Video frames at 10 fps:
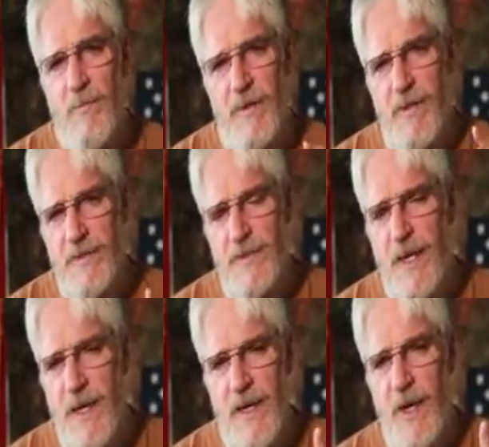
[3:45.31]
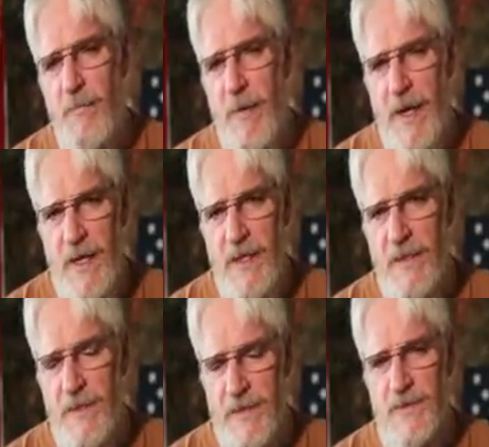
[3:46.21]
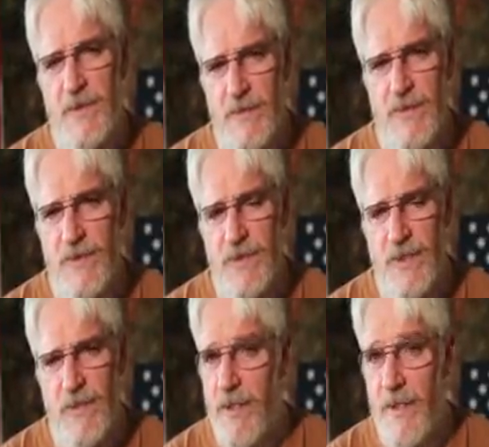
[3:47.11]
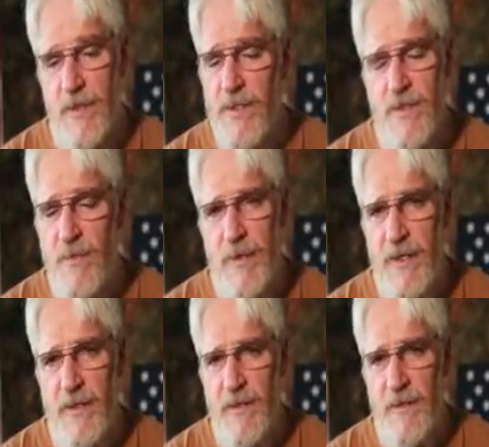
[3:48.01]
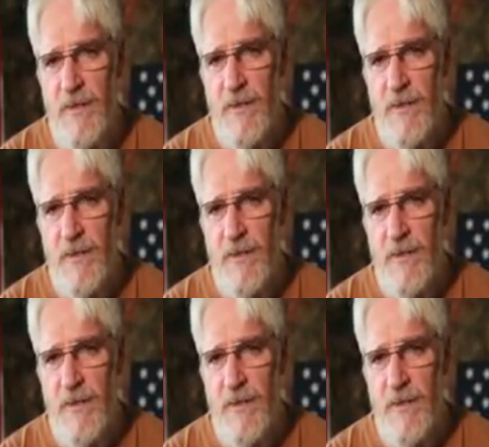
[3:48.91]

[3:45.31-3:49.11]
but there's not a penny in Social Security. There is no money there.